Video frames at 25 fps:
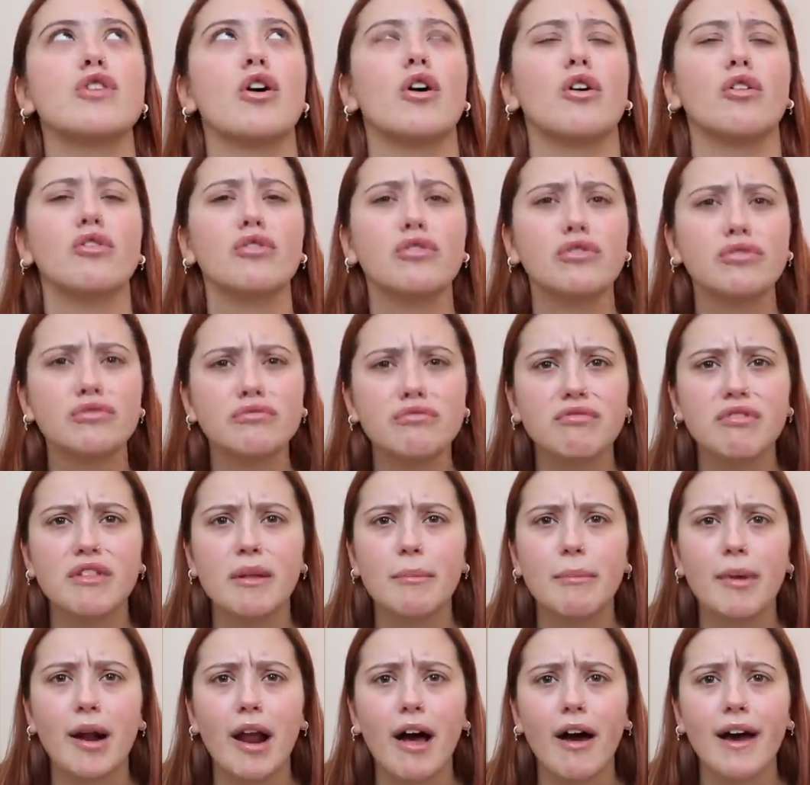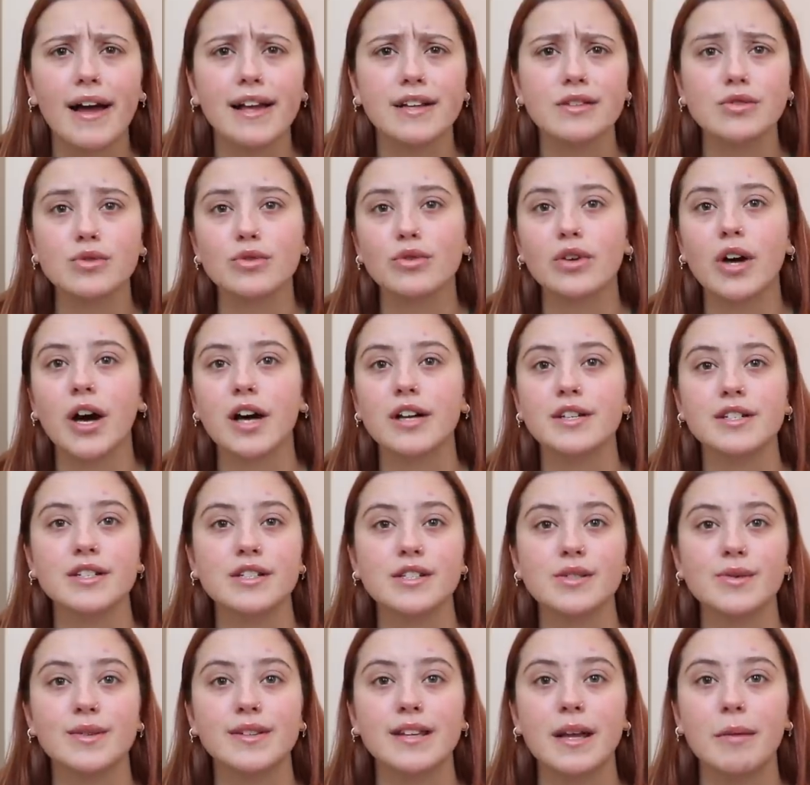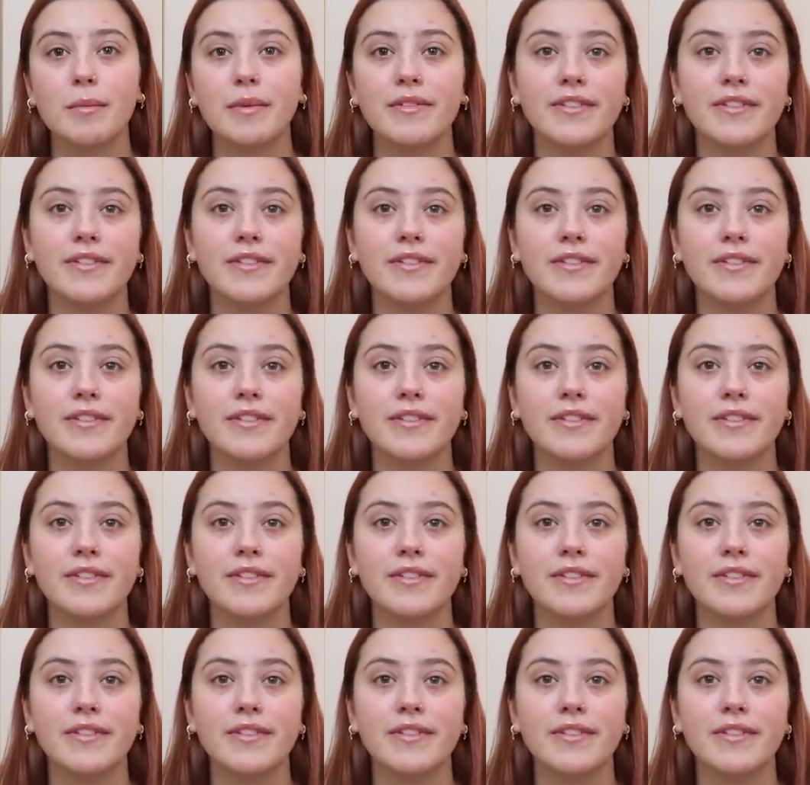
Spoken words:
took the blinds or curtains with them.